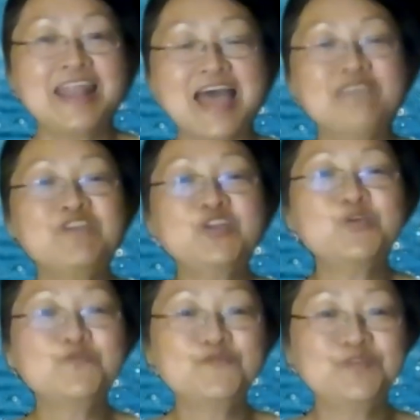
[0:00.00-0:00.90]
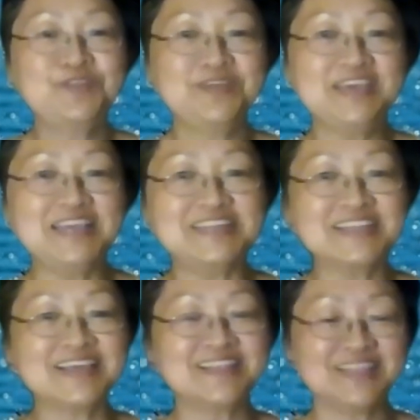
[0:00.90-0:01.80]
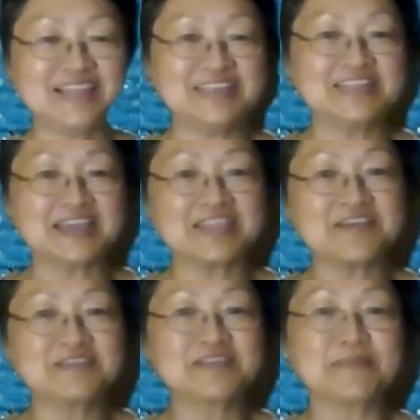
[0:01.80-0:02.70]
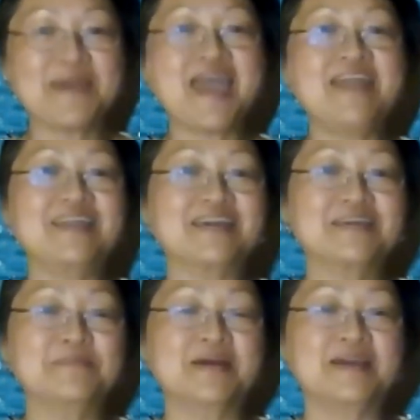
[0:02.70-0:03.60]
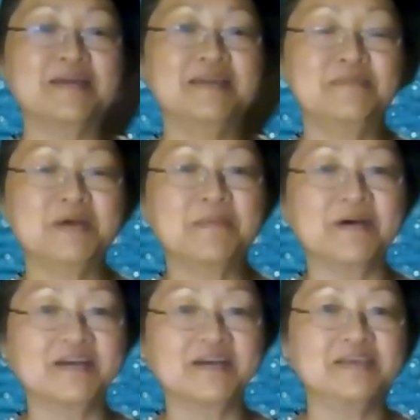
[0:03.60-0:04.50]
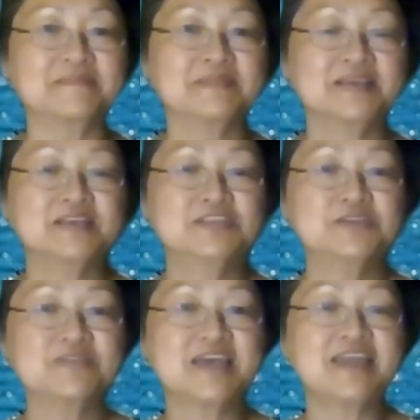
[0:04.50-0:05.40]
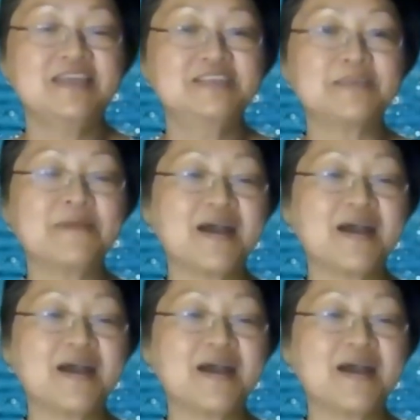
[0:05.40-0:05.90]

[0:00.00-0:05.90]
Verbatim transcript: having no food to eat. That is like there is a panic in my body. So that is a